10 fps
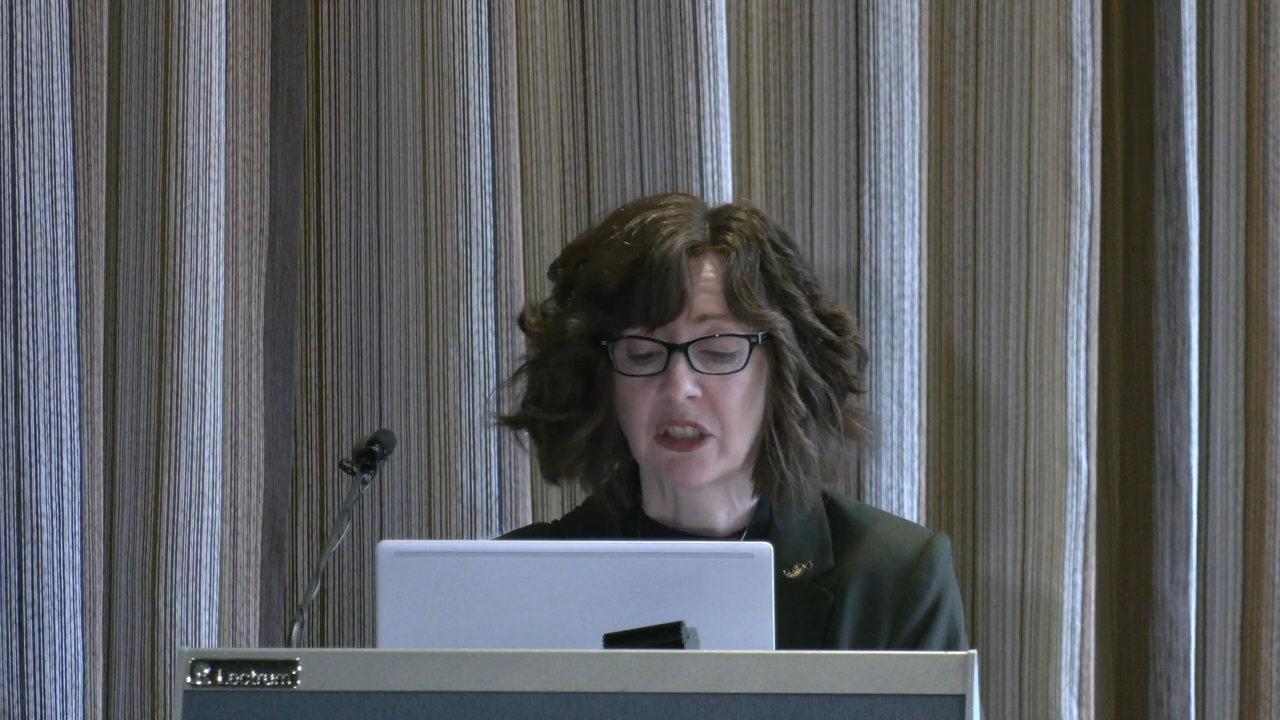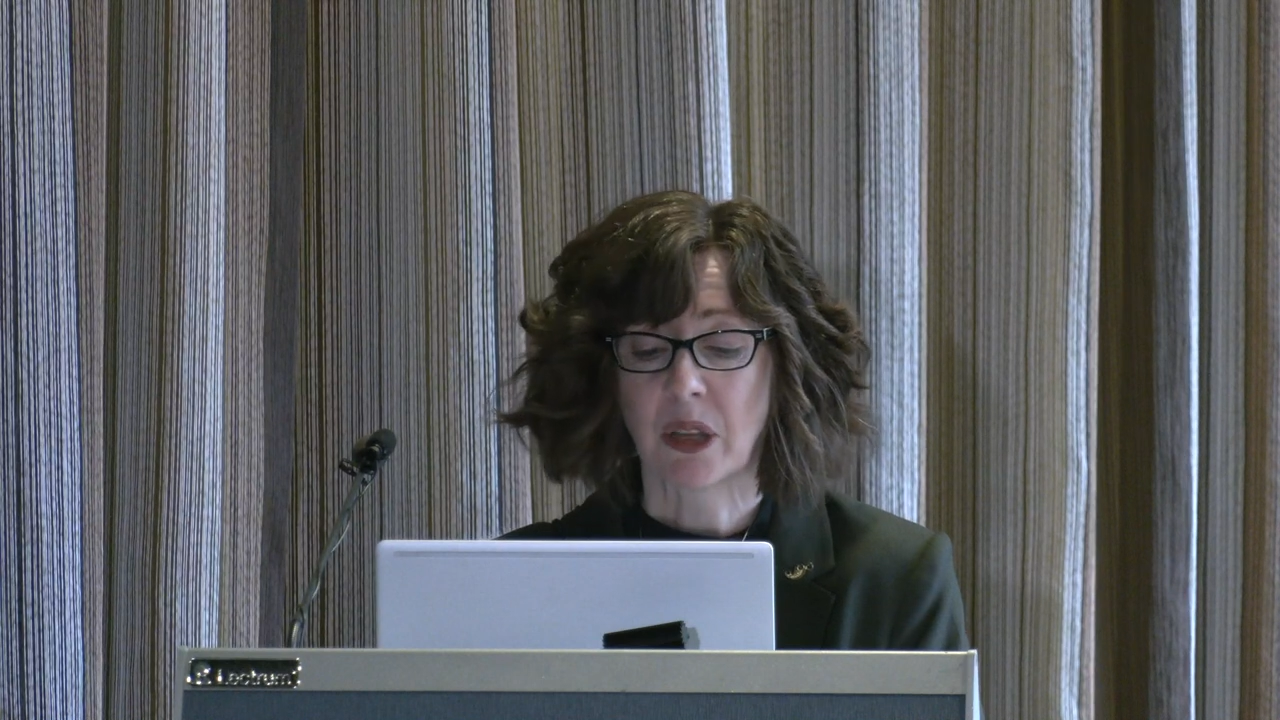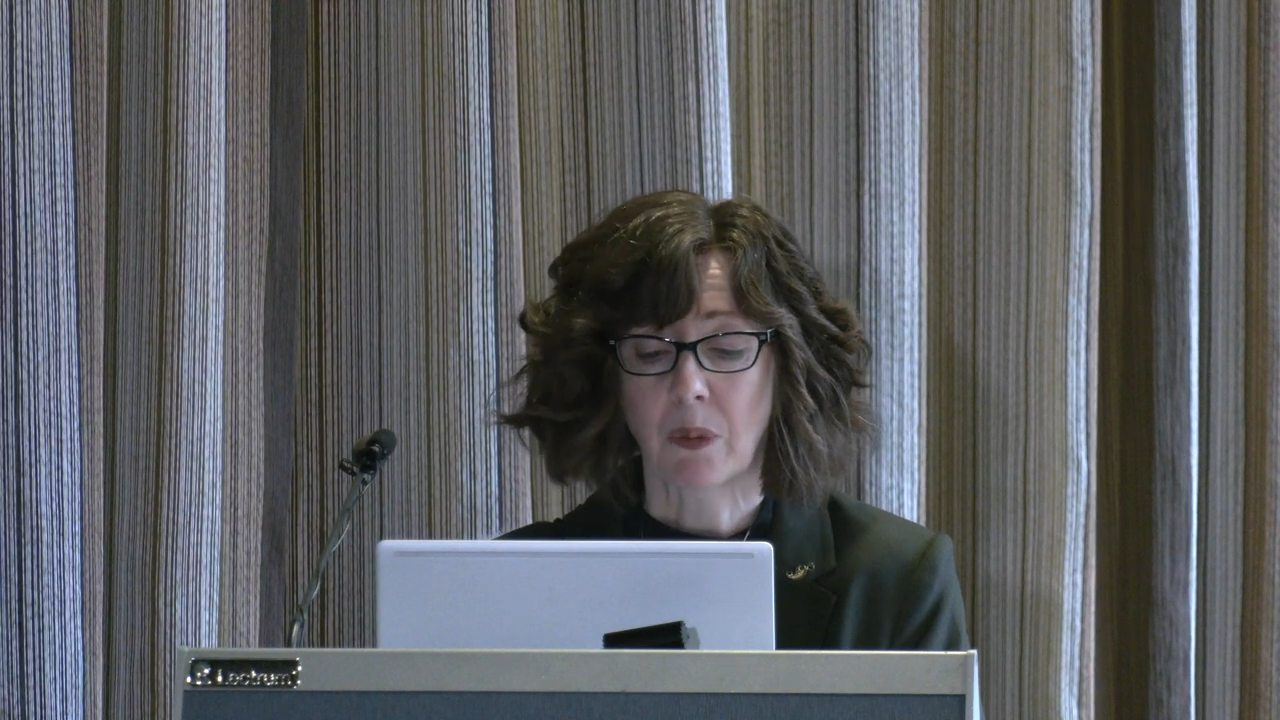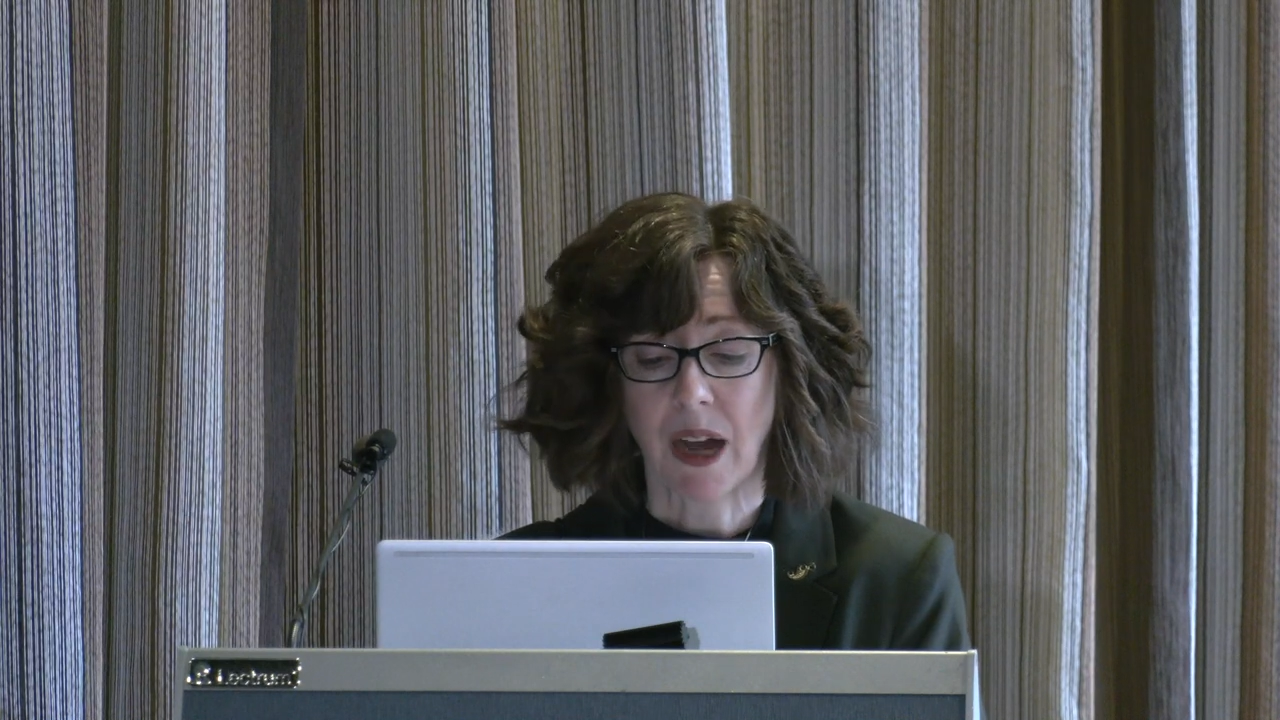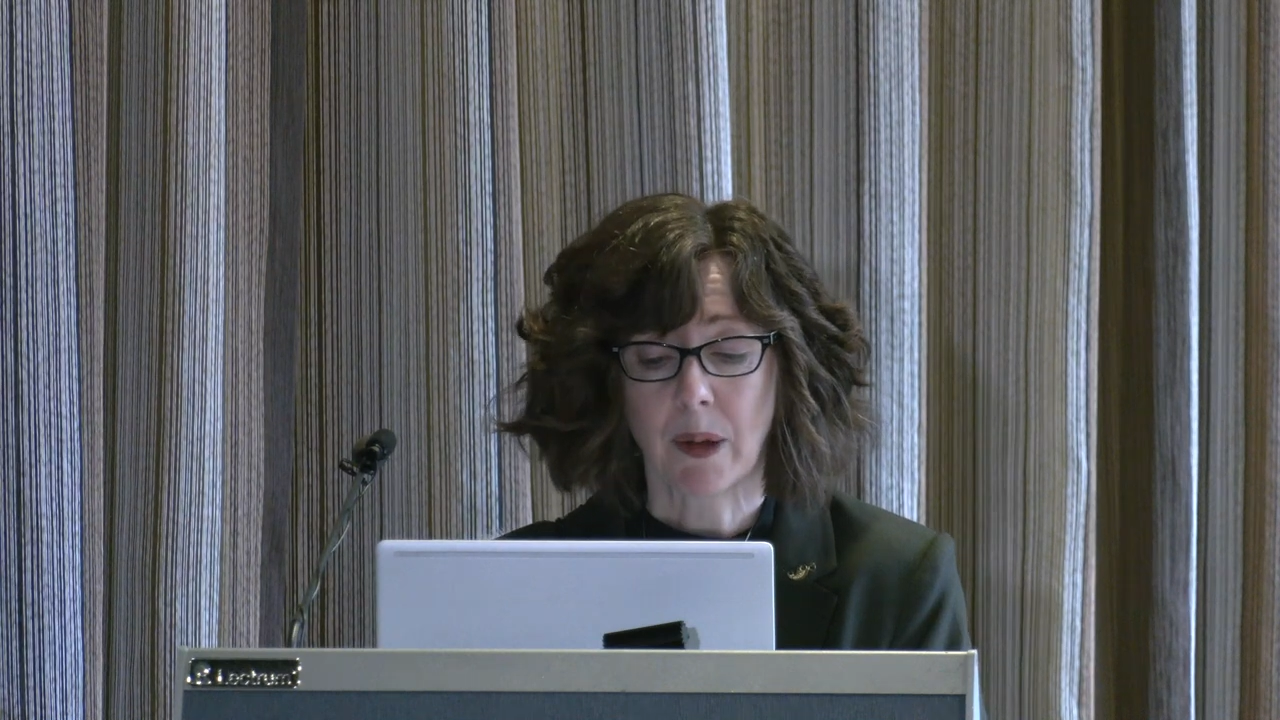
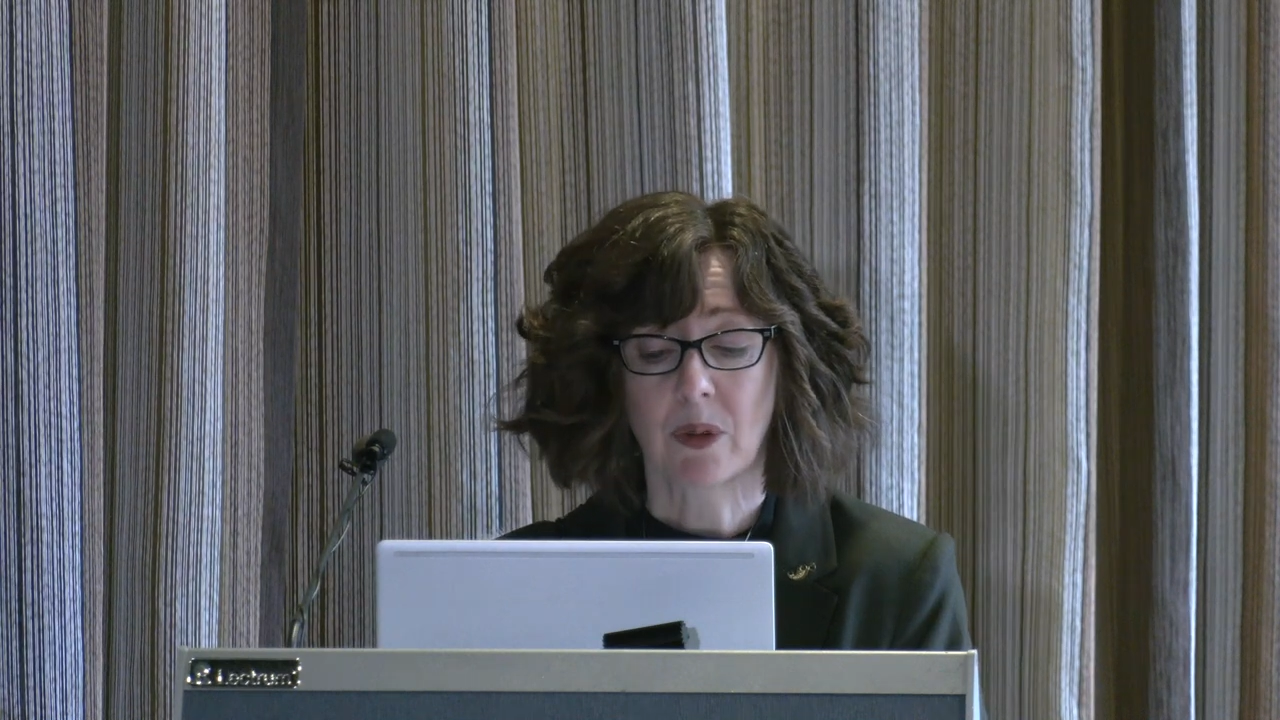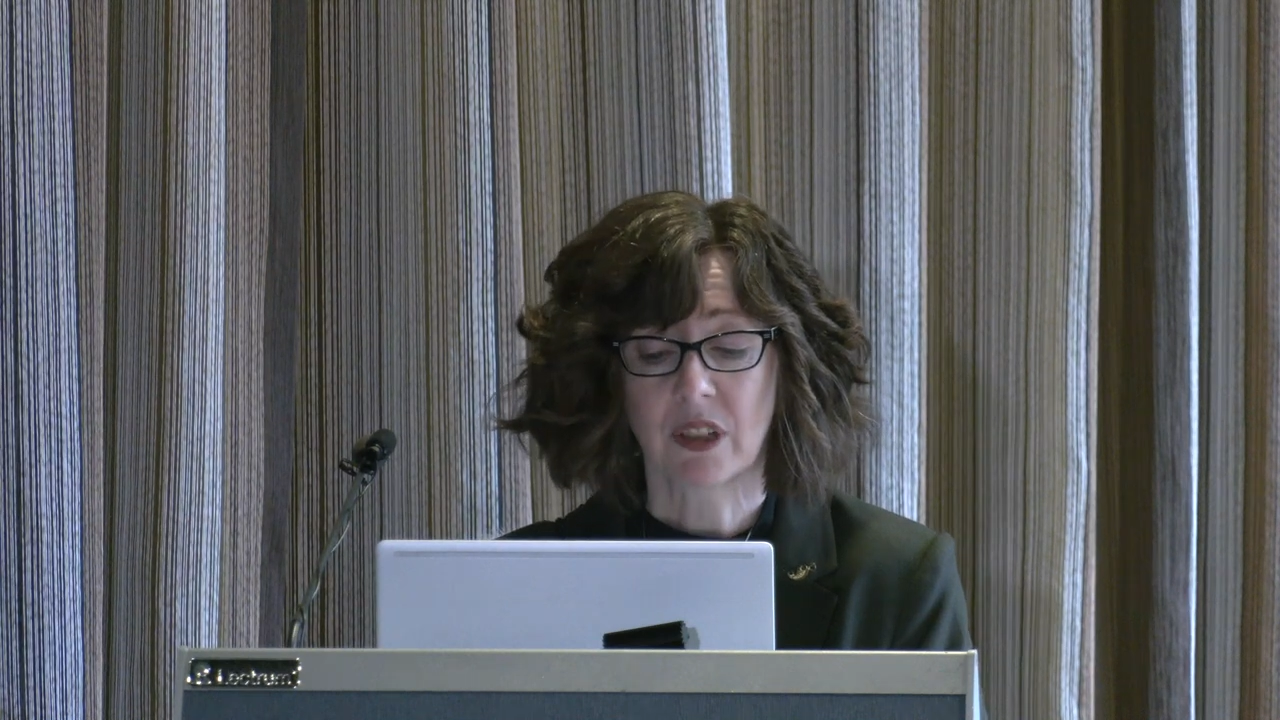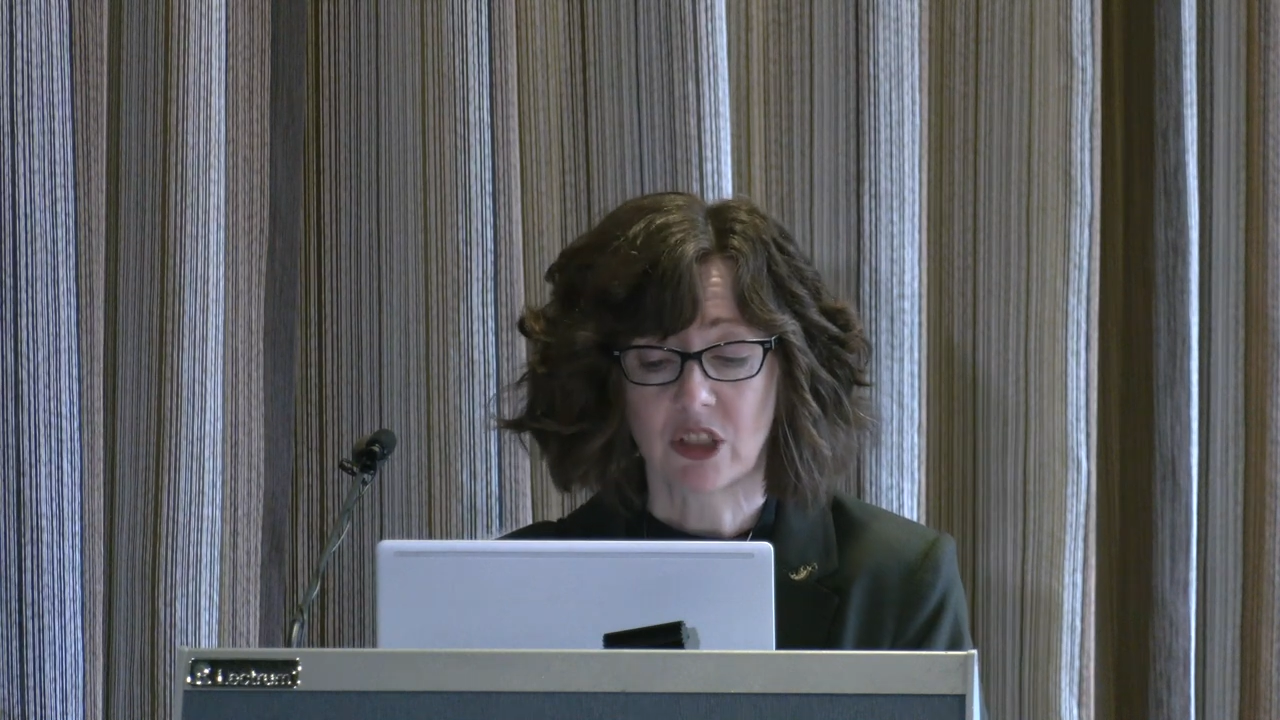So I will